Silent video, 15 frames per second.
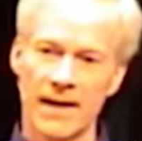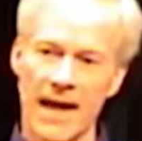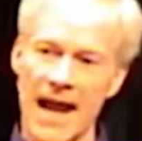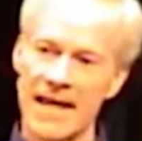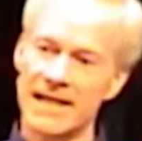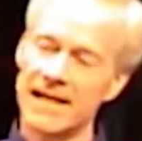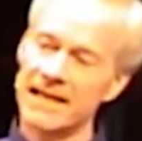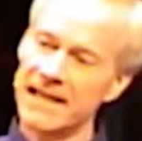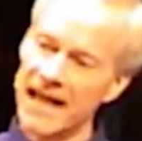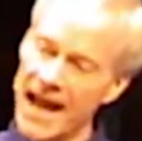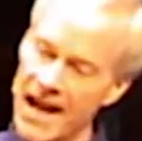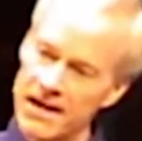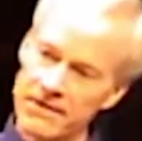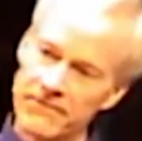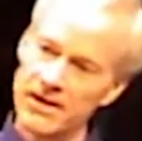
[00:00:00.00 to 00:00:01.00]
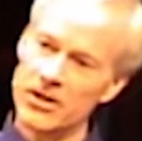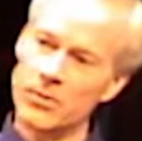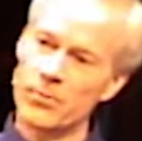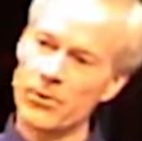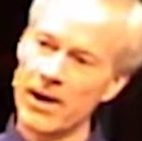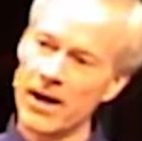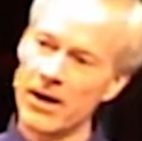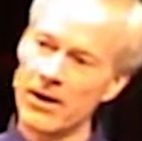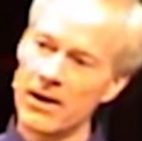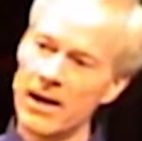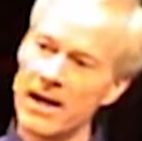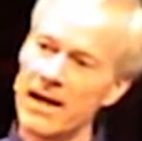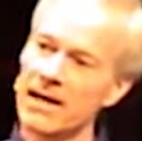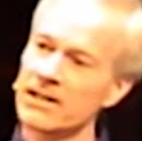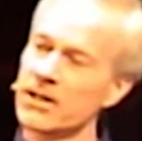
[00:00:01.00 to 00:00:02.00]
and then at the end of each prayer
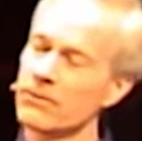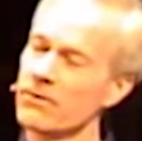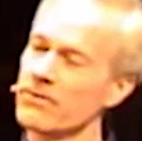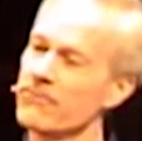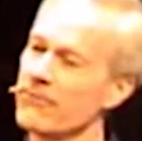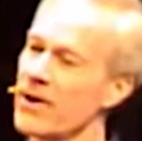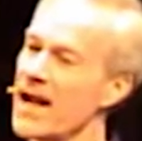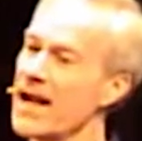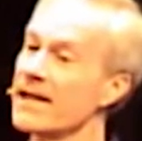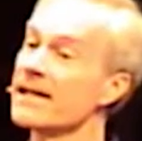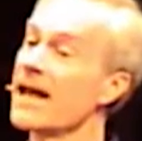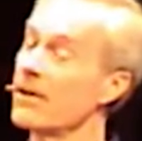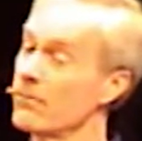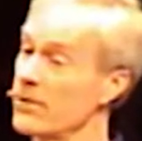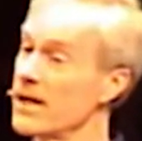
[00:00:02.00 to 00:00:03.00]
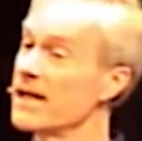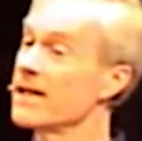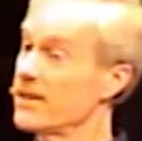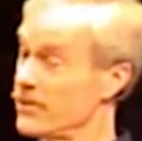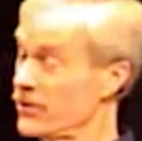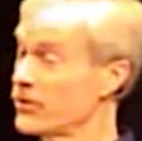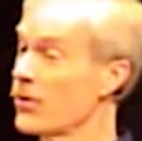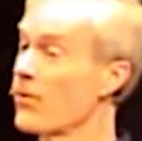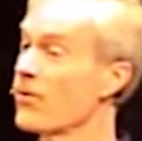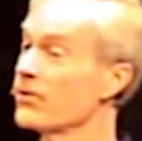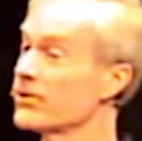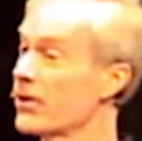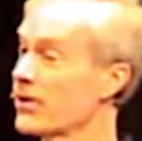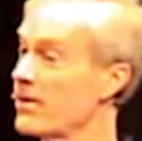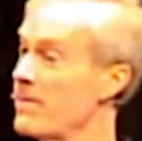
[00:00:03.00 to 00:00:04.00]
is a refrain that we, the
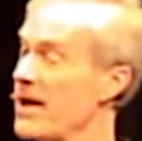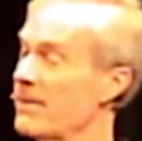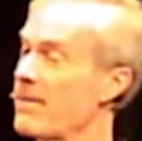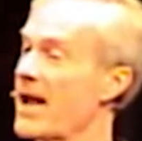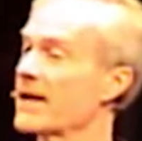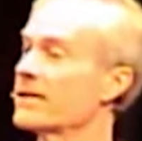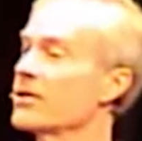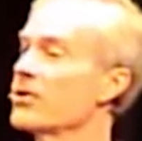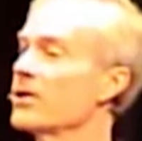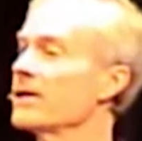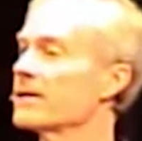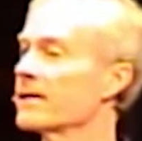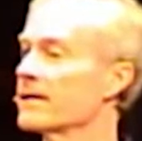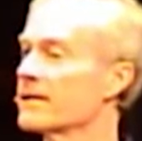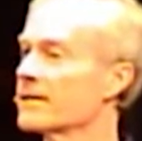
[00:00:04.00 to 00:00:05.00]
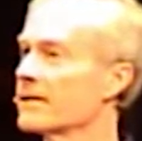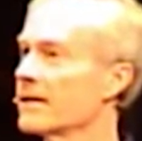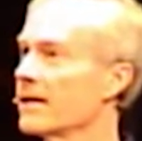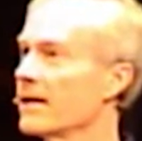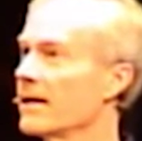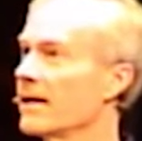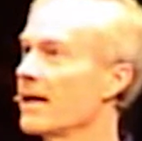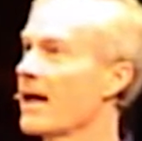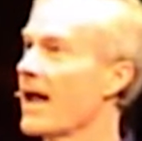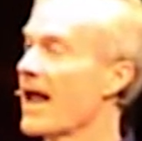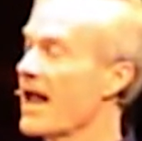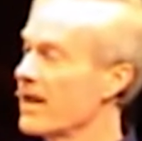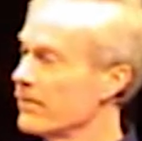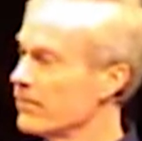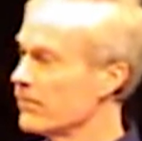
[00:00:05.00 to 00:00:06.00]
souls, are to make back to Jesus.
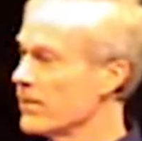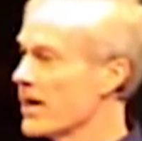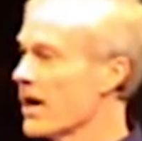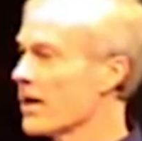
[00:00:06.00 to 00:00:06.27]
And we